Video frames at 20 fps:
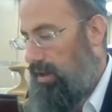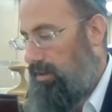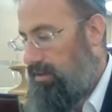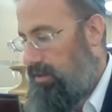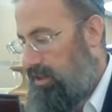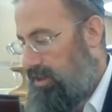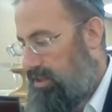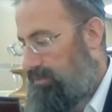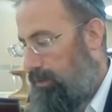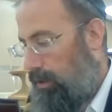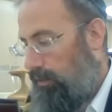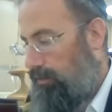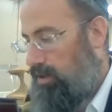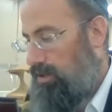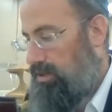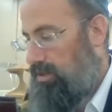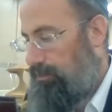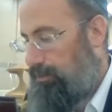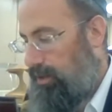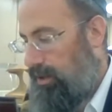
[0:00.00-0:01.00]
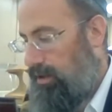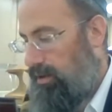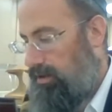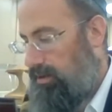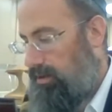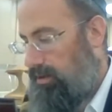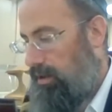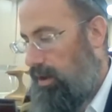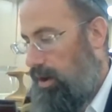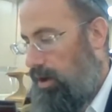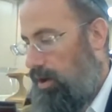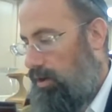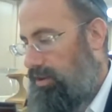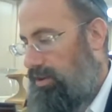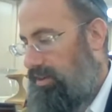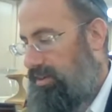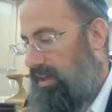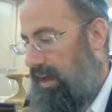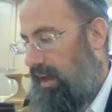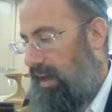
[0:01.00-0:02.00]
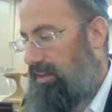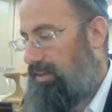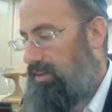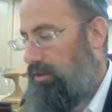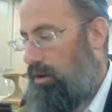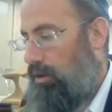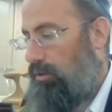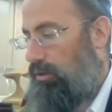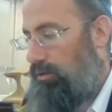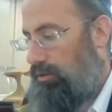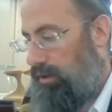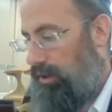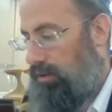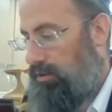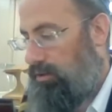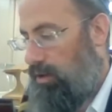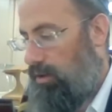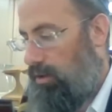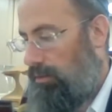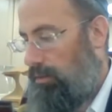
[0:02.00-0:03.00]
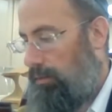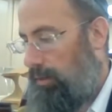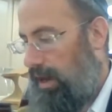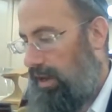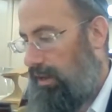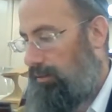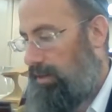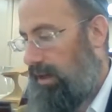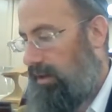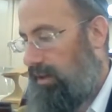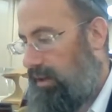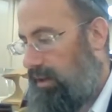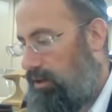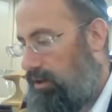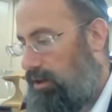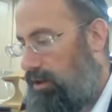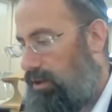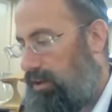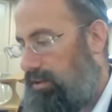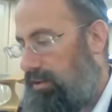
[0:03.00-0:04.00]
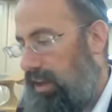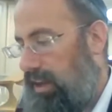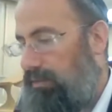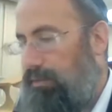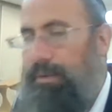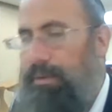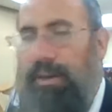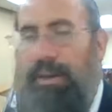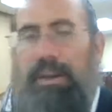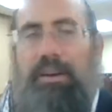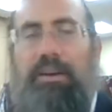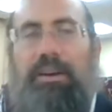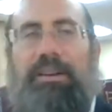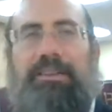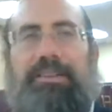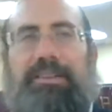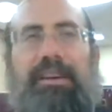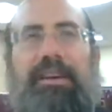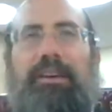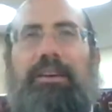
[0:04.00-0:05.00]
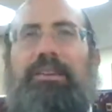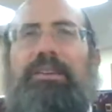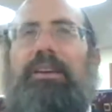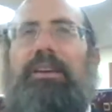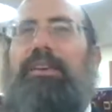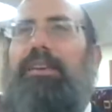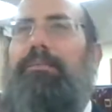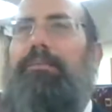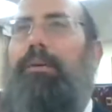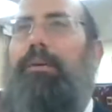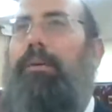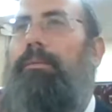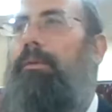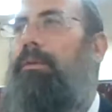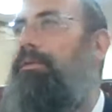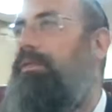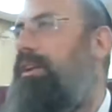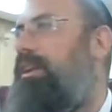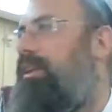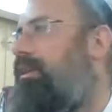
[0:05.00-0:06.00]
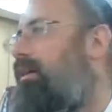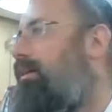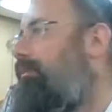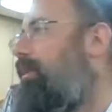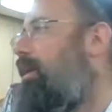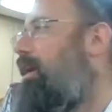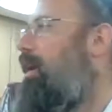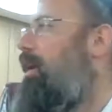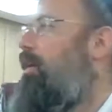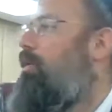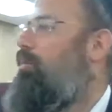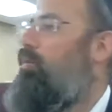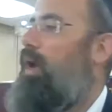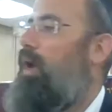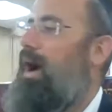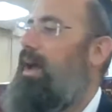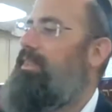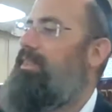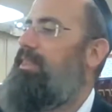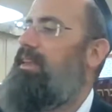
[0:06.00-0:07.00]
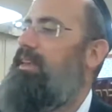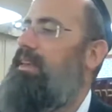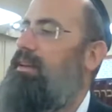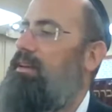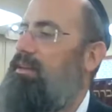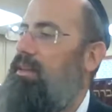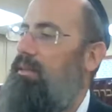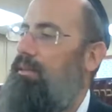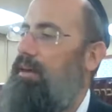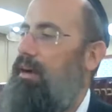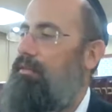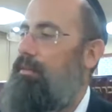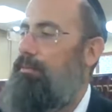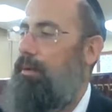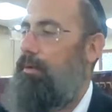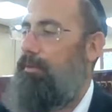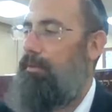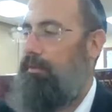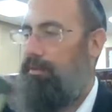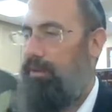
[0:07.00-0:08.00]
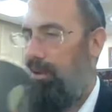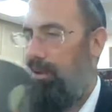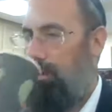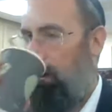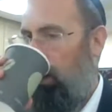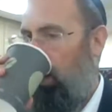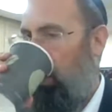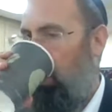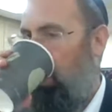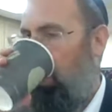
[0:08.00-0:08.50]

Nishpach got spilt on your scars, got revealed. Or you could take from the kiyah because the kiyah never had a problem of lina. Why did the kiyah never have a problem of lina?